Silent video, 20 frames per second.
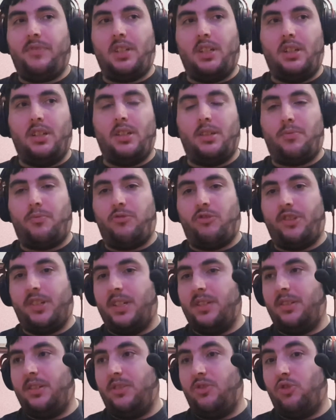is
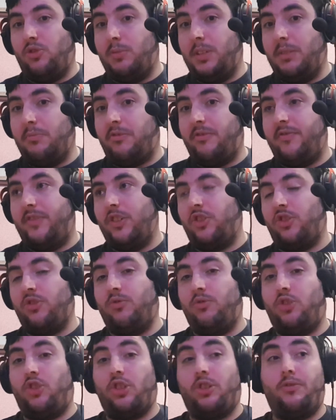pretending to be a
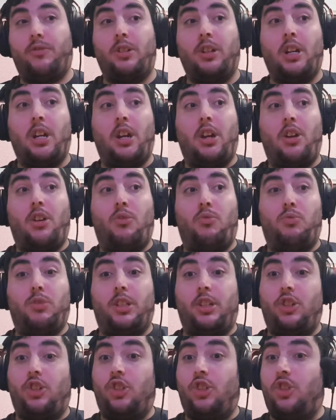professional show with
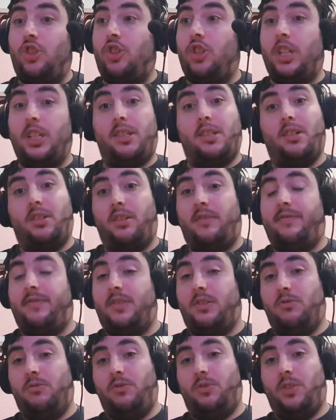a shit ton of
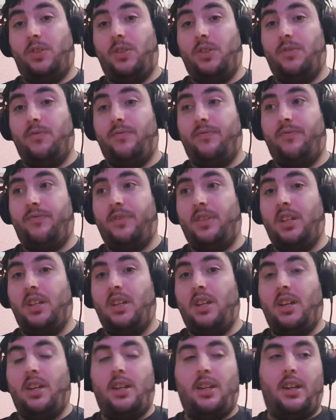faults.
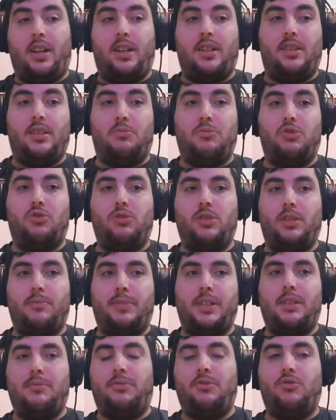And the more the
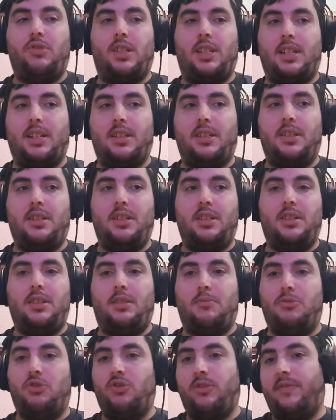people say,
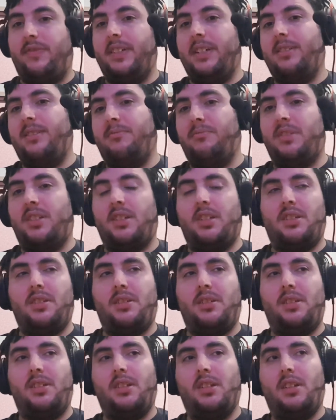the more the fandom
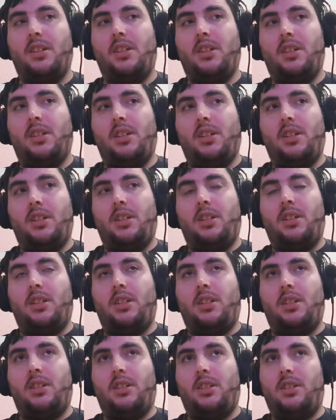says
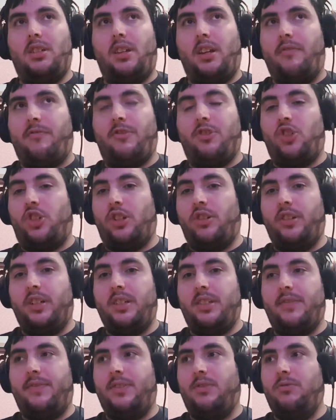every show
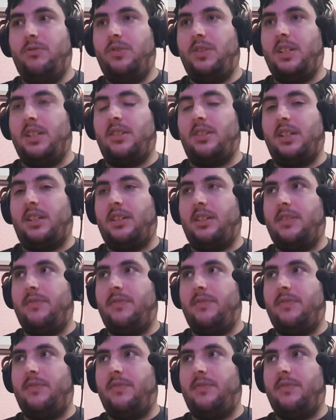has faults, it's like